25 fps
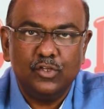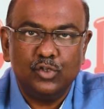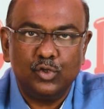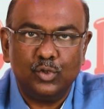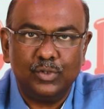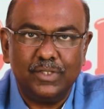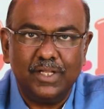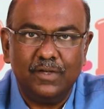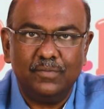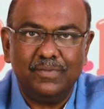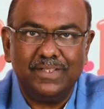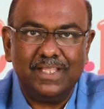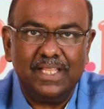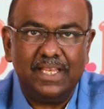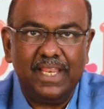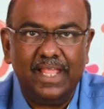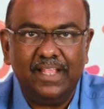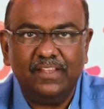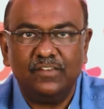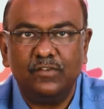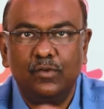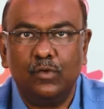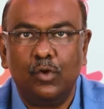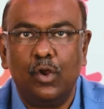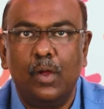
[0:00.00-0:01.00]
so that when the
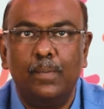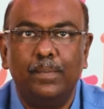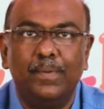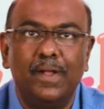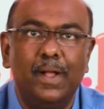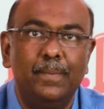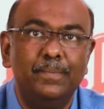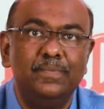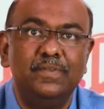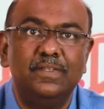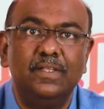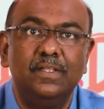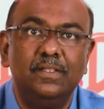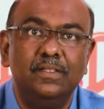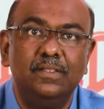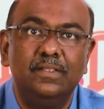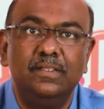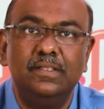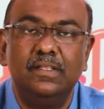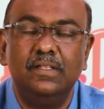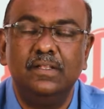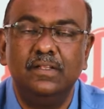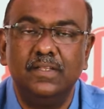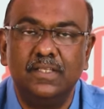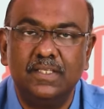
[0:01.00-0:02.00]
next crop comes
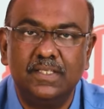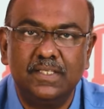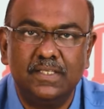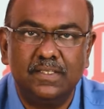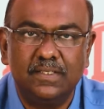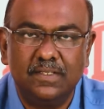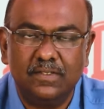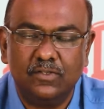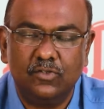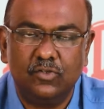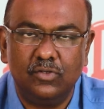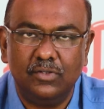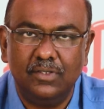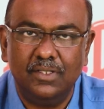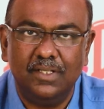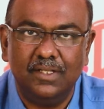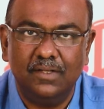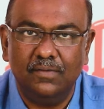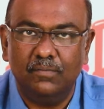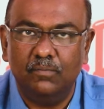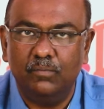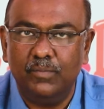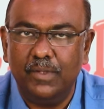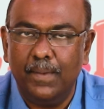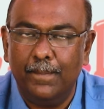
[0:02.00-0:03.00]
in,
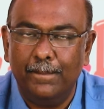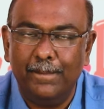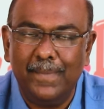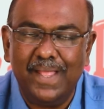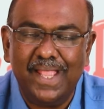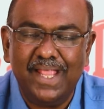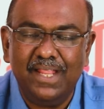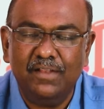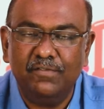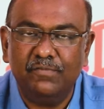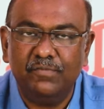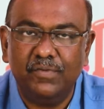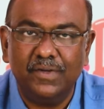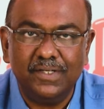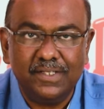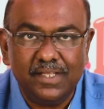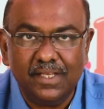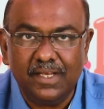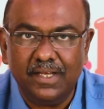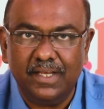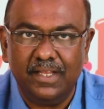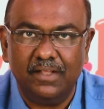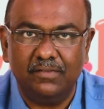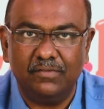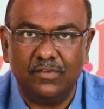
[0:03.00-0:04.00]
the main
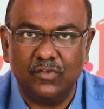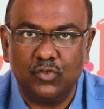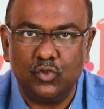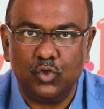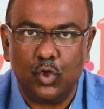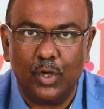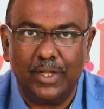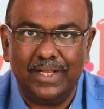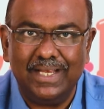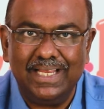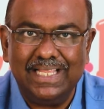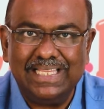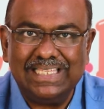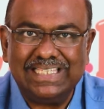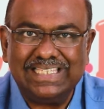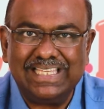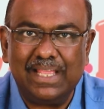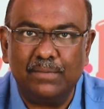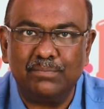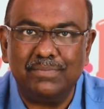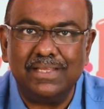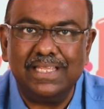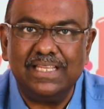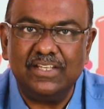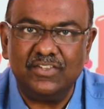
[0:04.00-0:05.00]
fertility of the soil is
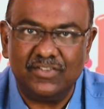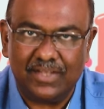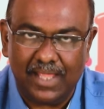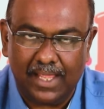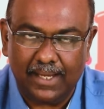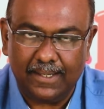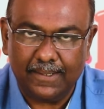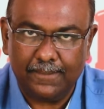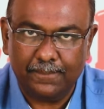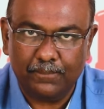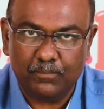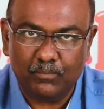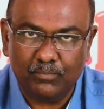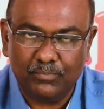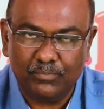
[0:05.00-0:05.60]
kept intact.